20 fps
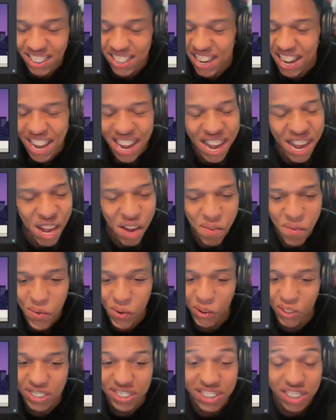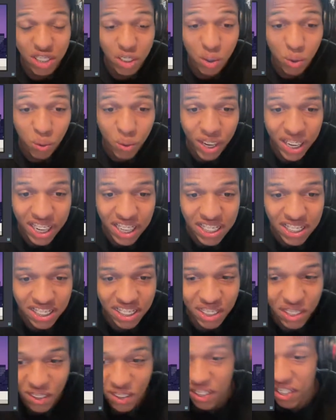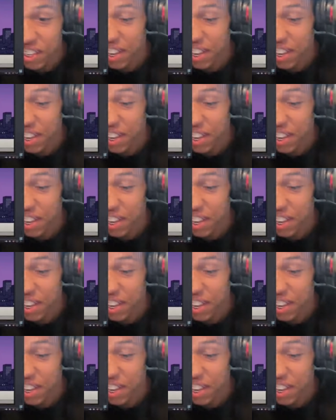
Nah, bro, this is crazy, y'all.